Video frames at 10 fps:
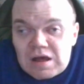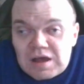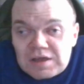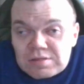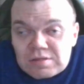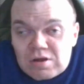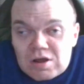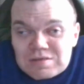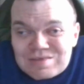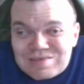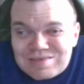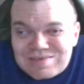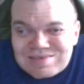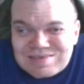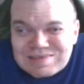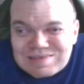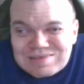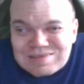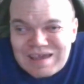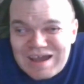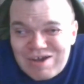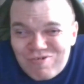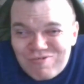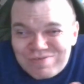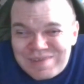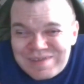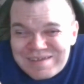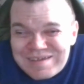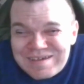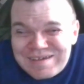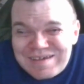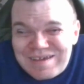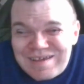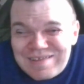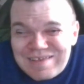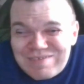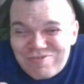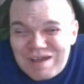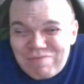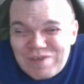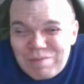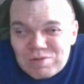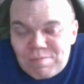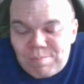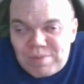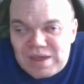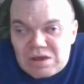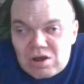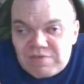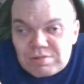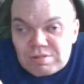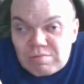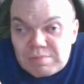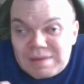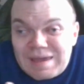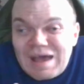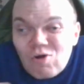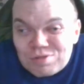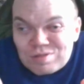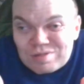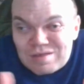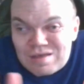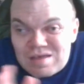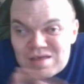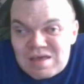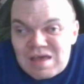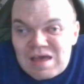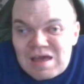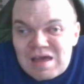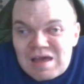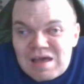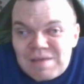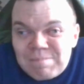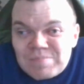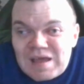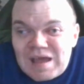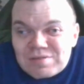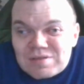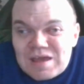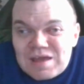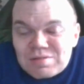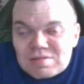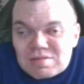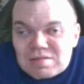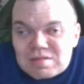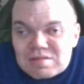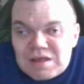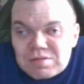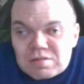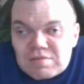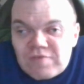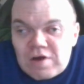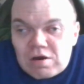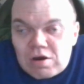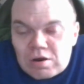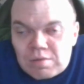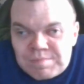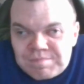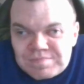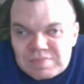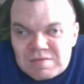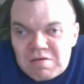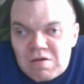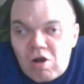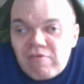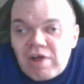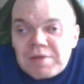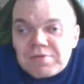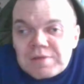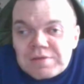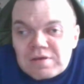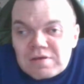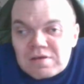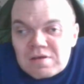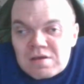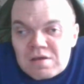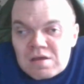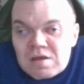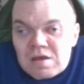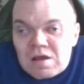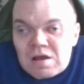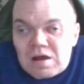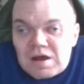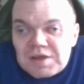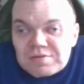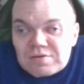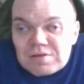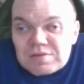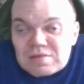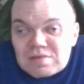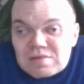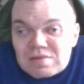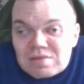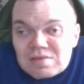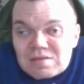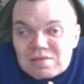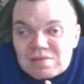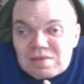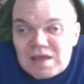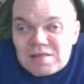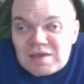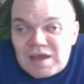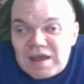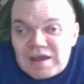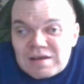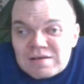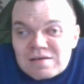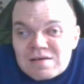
ice god down, it didn't have that much of a payoff, and someone else actually sets the fire on him. I forgot to mention that the ice god, the thing,